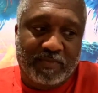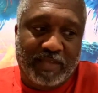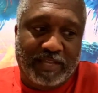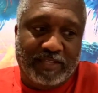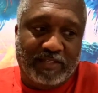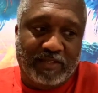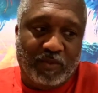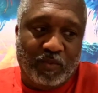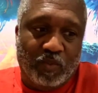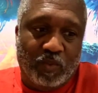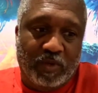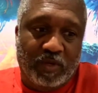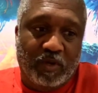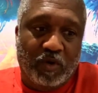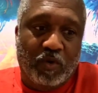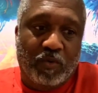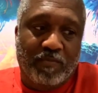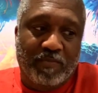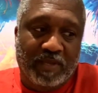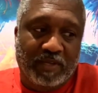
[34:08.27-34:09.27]
that's a
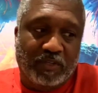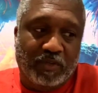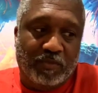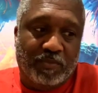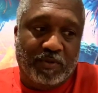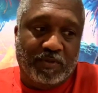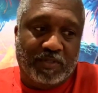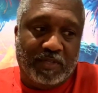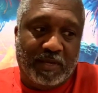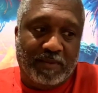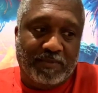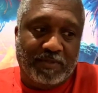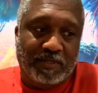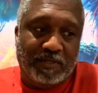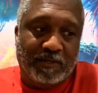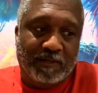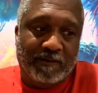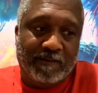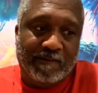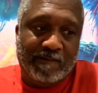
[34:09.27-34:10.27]
real mental
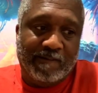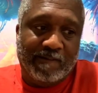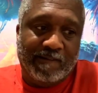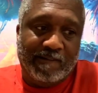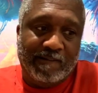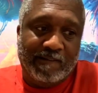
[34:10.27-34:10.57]
perception.